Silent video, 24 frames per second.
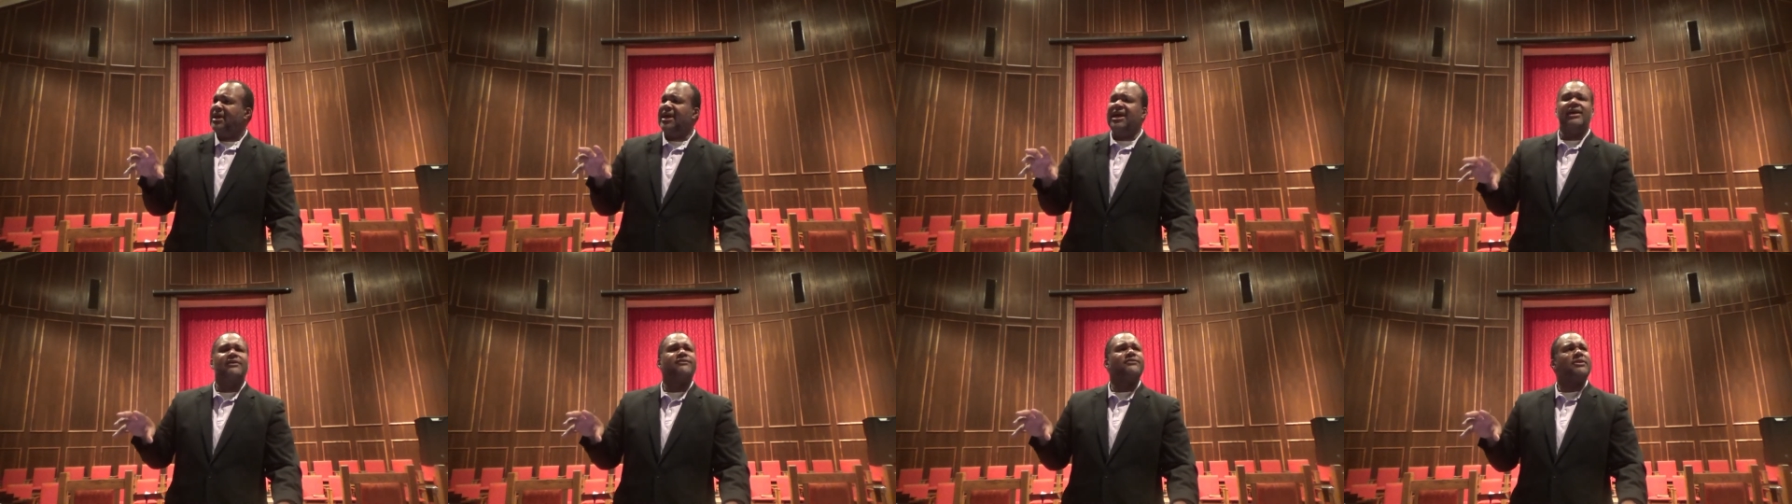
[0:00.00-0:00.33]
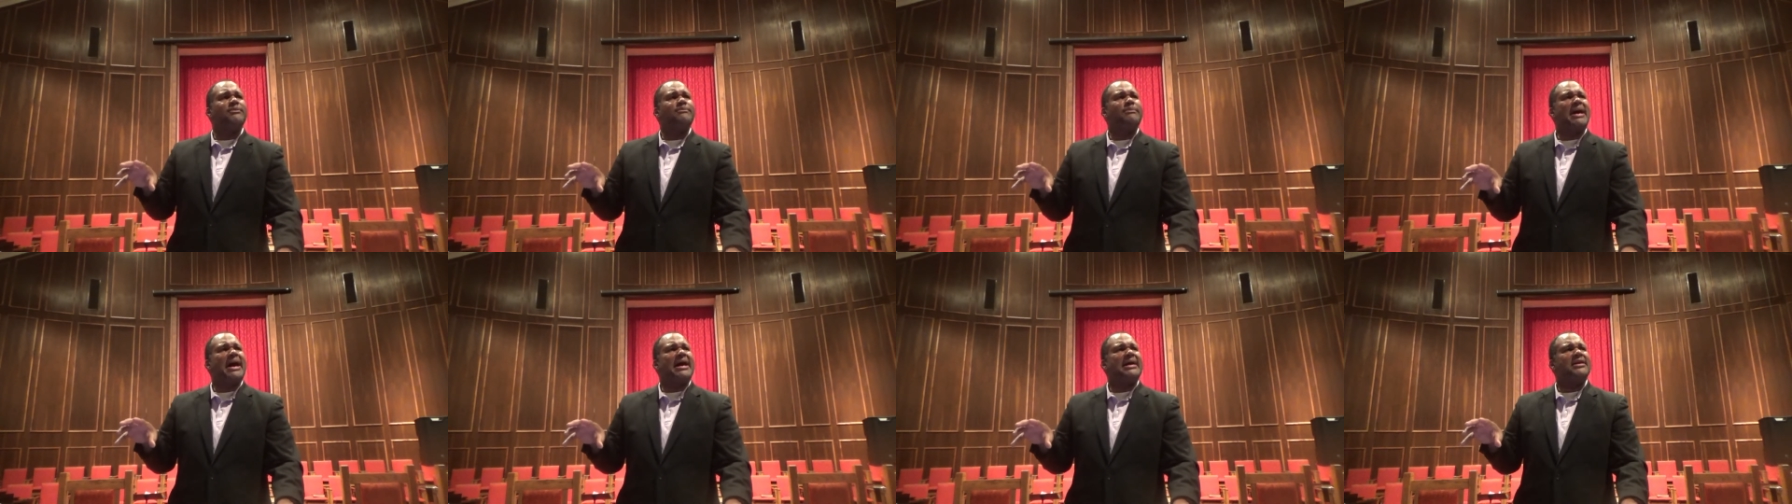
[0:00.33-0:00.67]

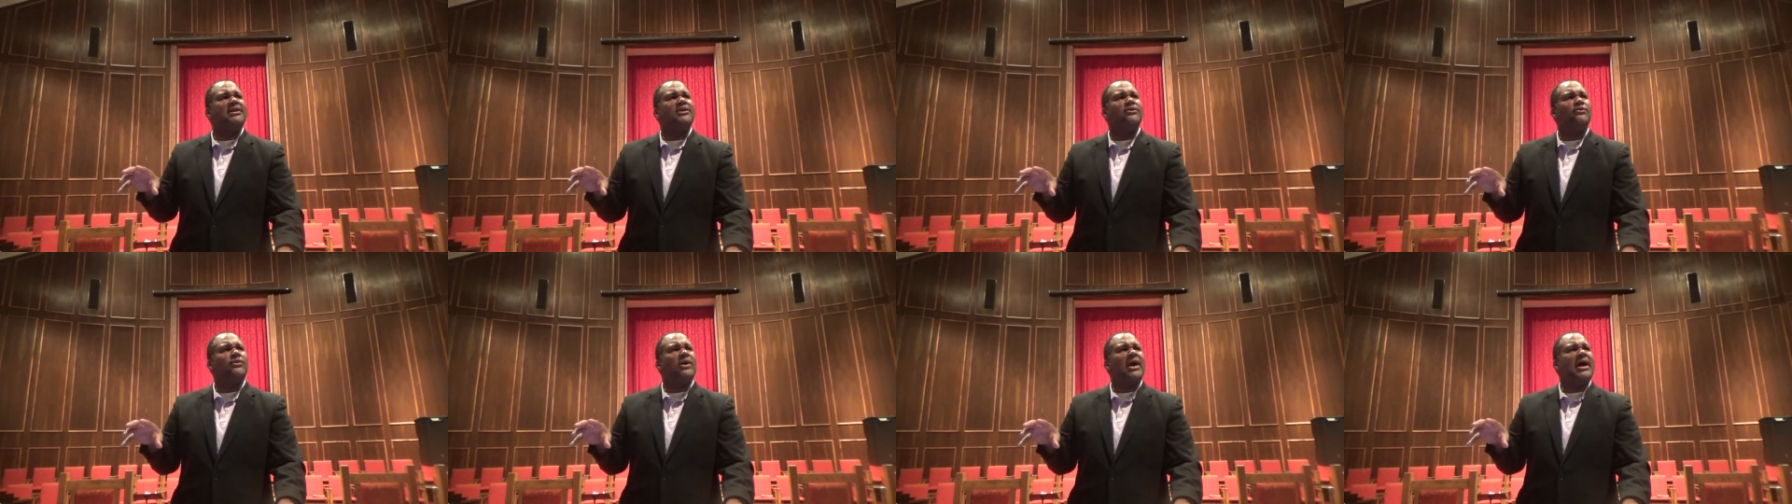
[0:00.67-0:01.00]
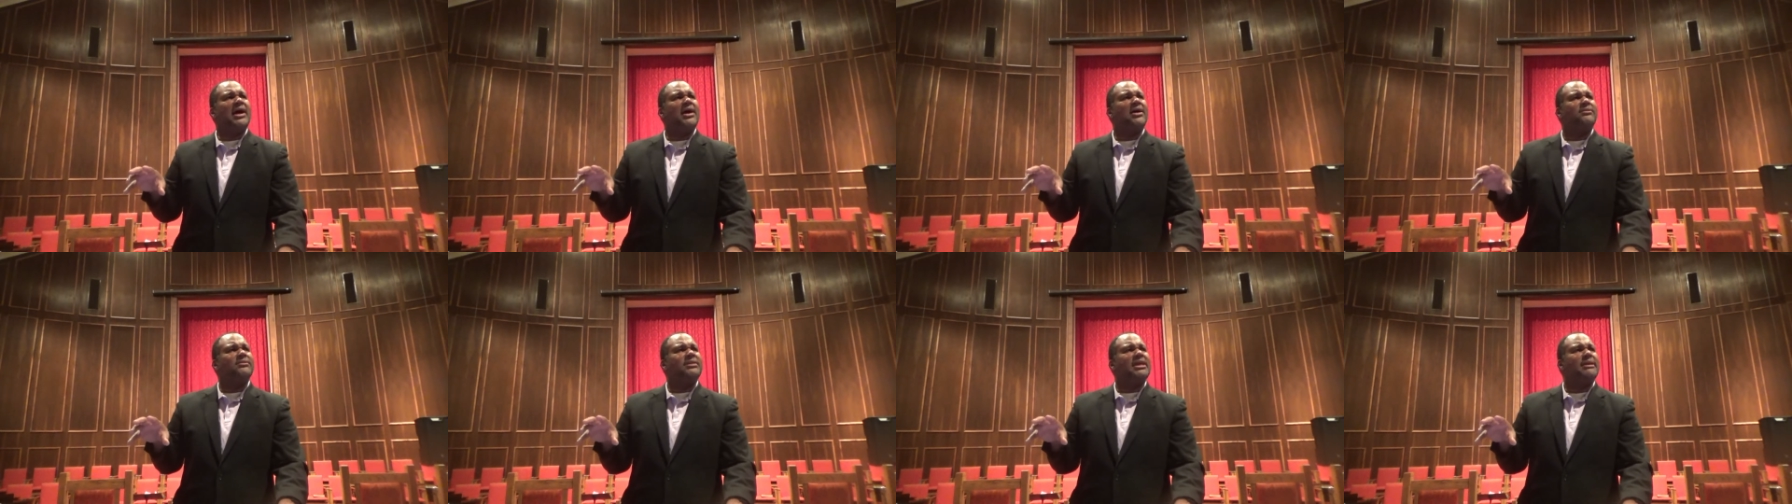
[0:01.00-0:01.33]
everybody
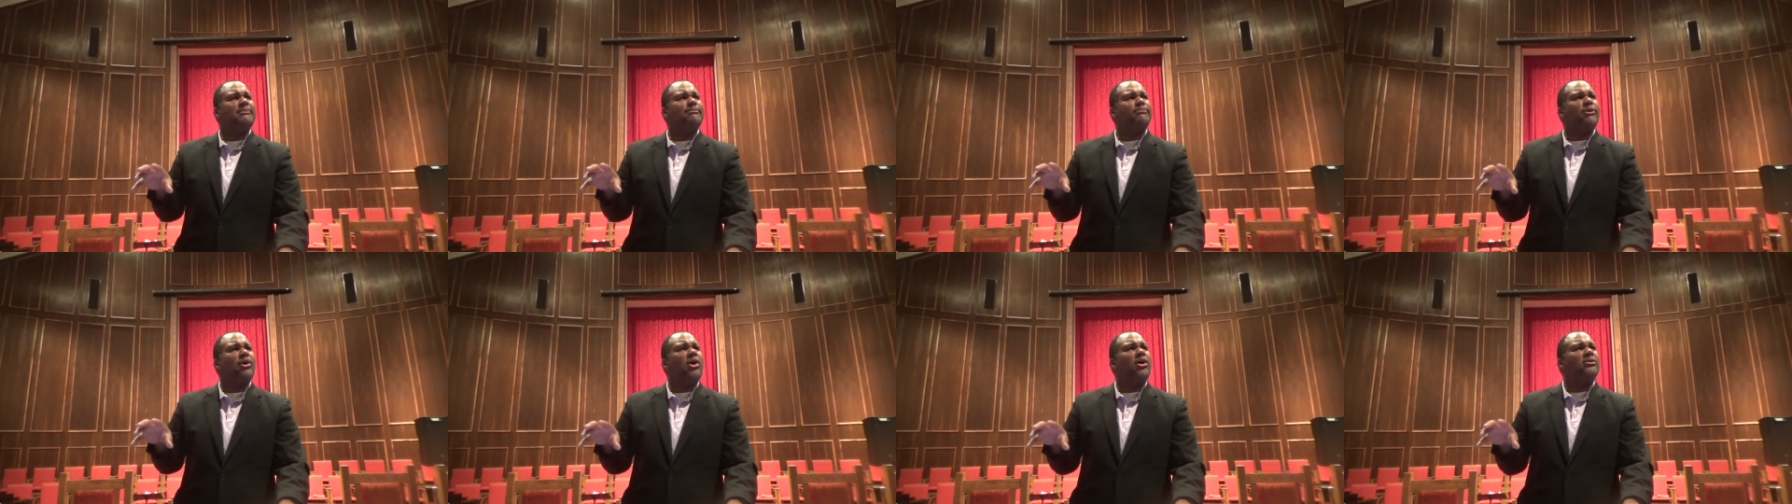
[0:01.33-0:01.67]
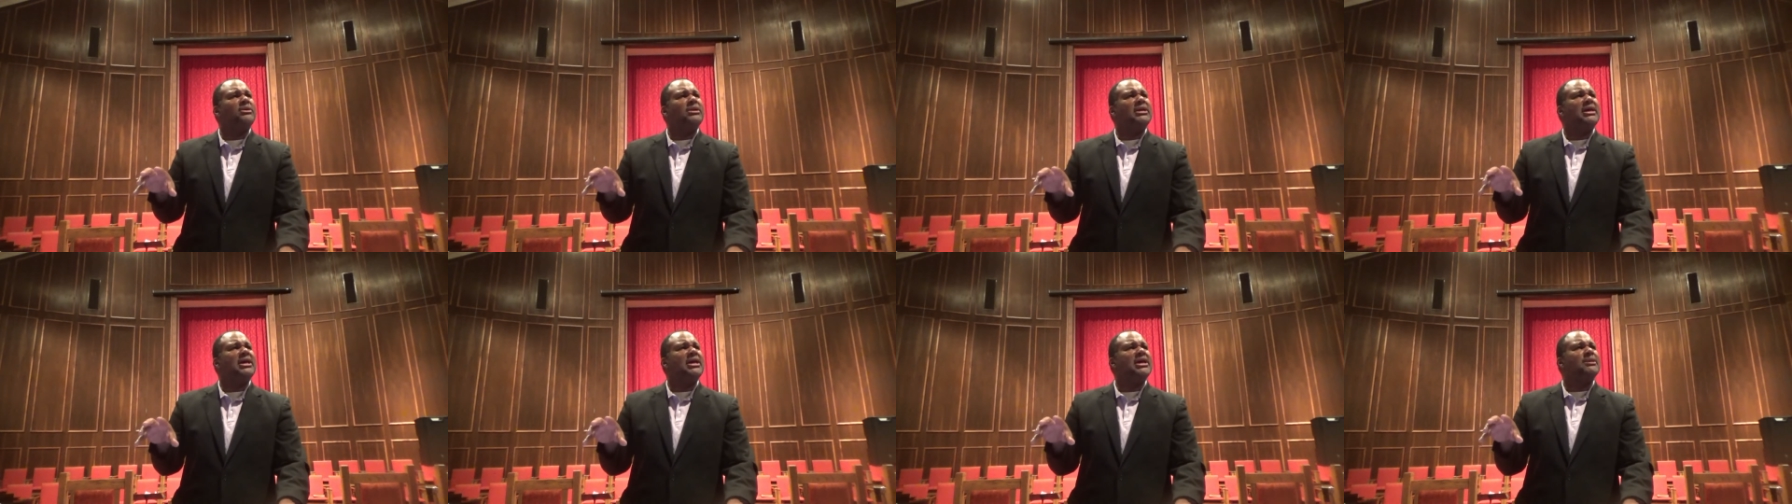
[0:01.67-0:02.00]
around, they
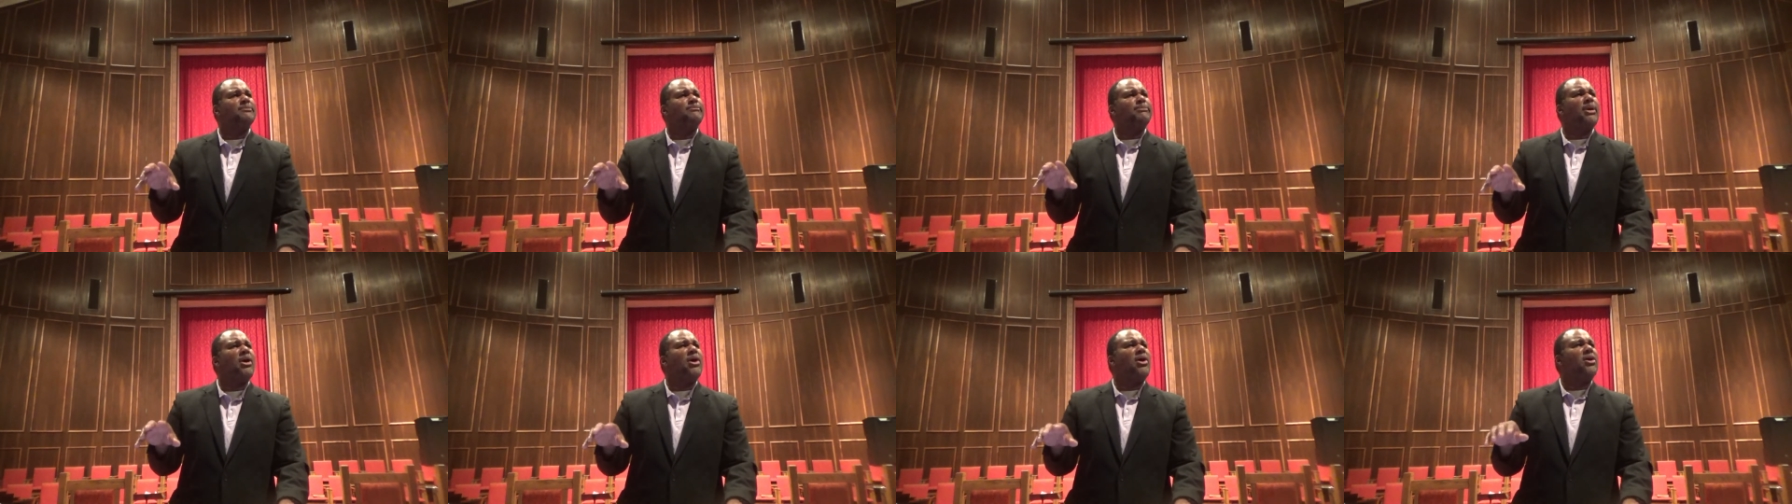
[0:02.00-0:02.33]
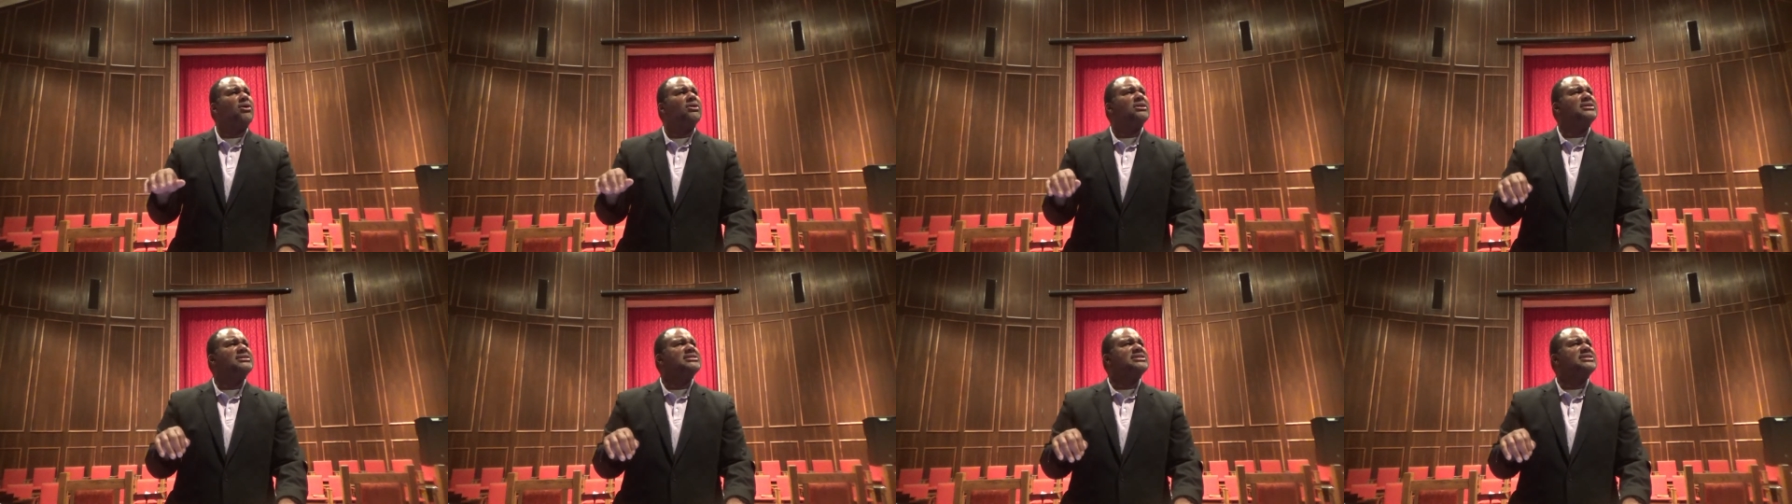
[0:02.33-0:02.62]
brought in Paul